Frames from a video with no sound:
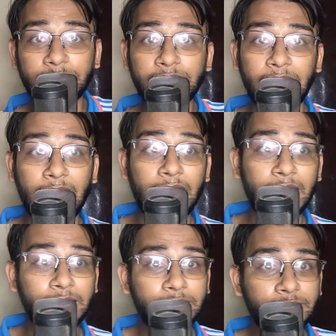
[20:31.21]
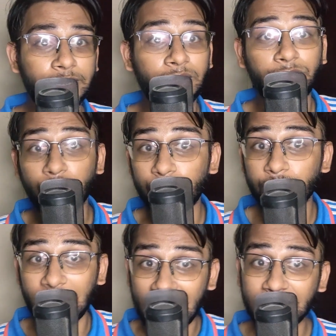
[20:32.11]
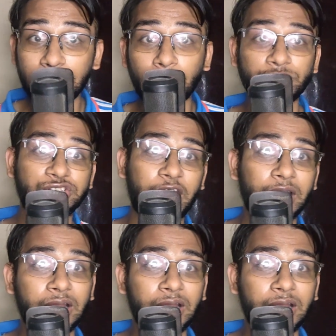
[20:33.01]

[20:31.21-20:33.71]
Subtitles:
And what do you like about the channel?